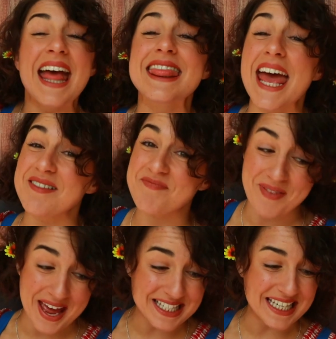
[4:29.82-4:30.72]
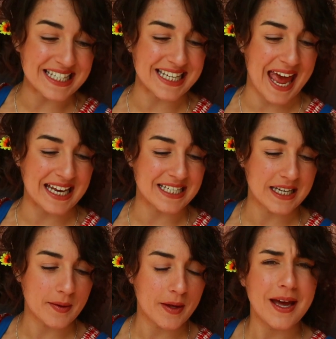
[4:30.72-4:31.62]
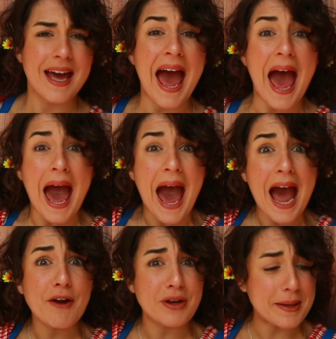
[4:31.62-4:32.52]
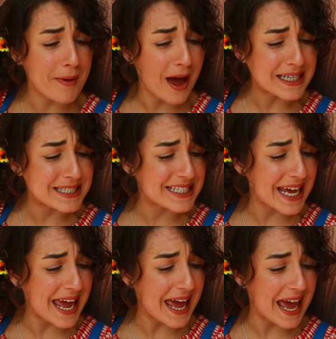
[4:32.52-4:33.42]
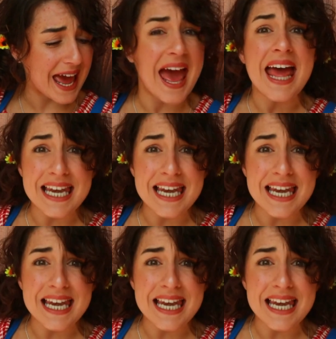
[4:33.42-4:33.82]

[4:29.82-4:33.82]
Then Betty said, Harry, my dear,